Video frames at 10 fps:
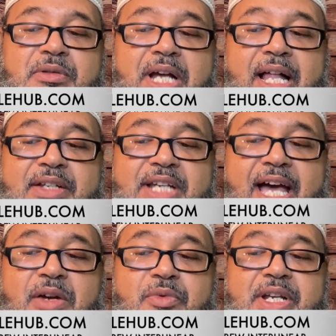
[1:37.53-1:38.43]
knowledge. I
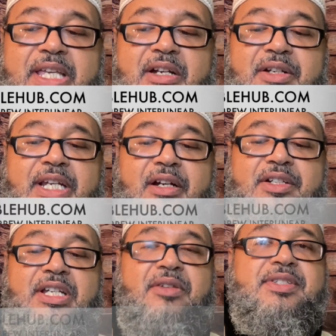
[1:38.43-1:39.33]
don't want to get on here and
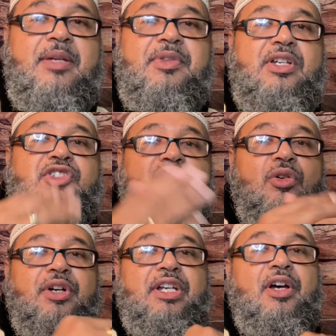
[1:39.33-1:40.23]
tell you something that you
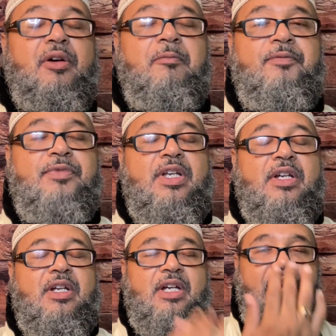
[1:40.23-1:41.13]
already know.
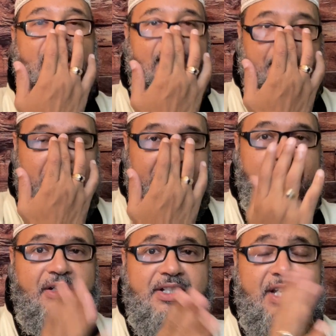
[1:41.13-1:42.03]
I'm only
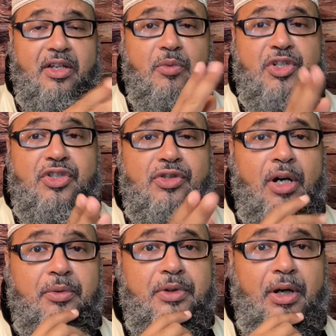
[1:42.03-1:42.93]
here to tell you what you
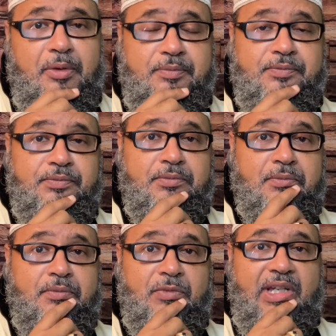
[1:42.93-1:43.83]
don't know,
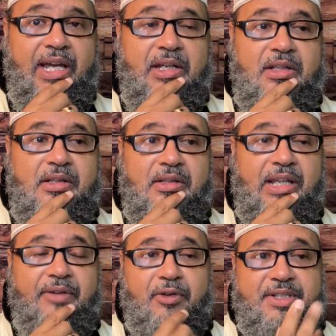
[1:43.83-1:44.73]
okay?
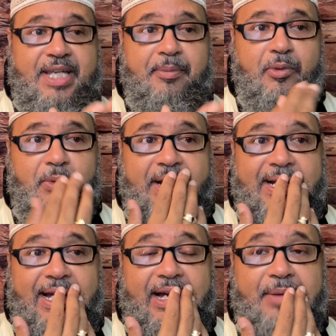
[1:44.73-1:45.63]
Like, for example, we read
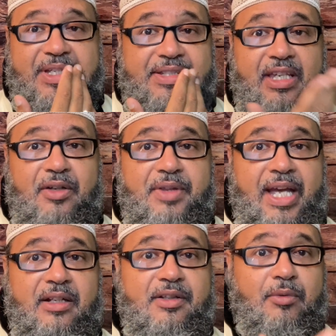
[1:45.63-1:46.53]
in Ezekiel
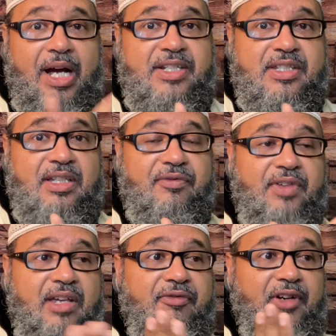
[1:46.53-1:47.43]
that the righteous, if
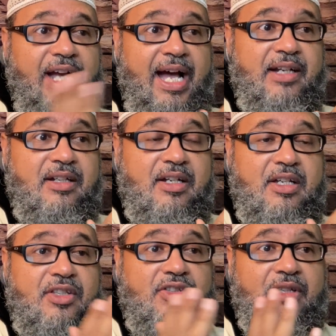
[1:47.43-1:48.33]
he forgot
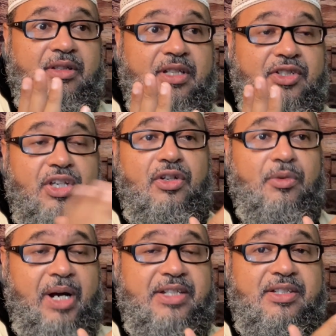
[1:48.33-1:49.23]
to continue in
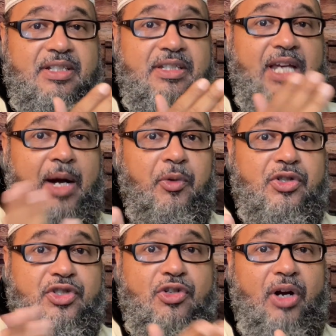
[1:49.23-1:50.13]
righteousness, Yah would
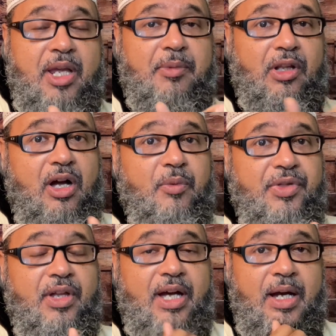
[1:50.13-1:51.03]
destroy him along
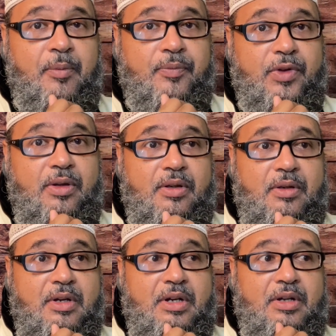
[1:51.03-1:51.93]
with
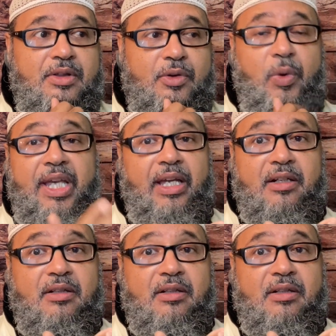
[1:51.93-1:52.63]
the wicked.